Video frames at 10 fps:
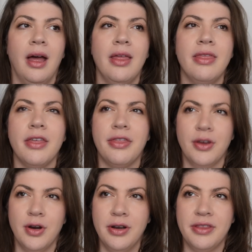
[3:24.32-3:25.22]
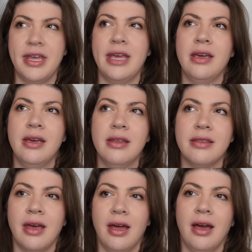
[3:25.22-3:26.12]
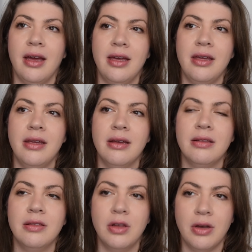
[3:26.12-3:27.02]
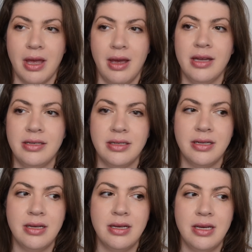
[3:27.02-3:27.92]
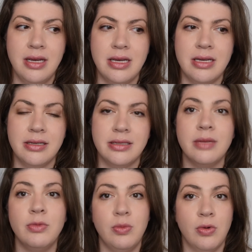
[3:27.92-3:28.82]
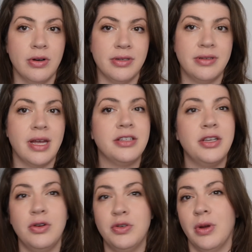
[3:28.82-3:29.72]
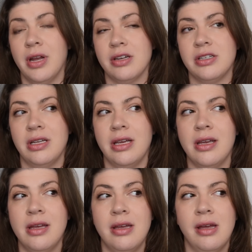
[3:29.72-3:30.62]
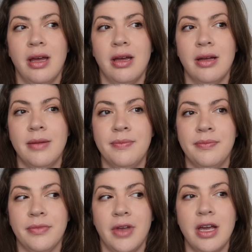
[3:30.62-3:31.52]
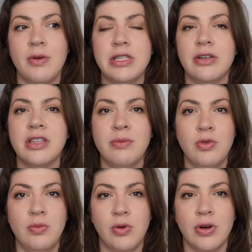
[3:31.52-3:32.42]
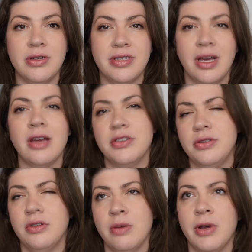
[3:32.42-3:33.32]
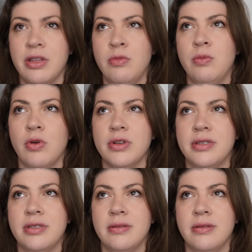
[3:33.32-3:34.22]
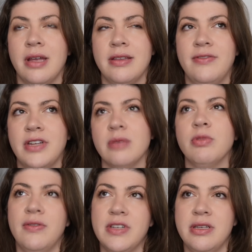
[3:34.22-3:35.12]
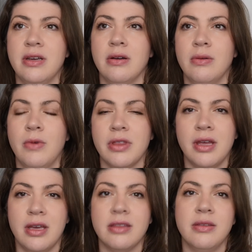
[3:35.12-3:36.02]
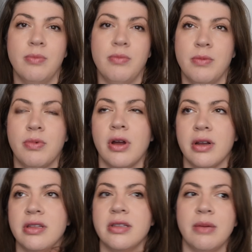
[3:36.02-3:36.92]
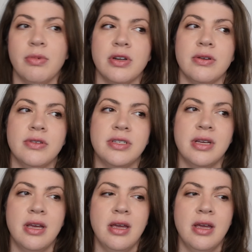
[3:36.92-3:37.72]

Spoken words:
The third thing that I look at is the mood boards. That's a huge one, actually. I always look at the mood boards. I also do compare the mood boards that they've done the previous year with like the product that they produced,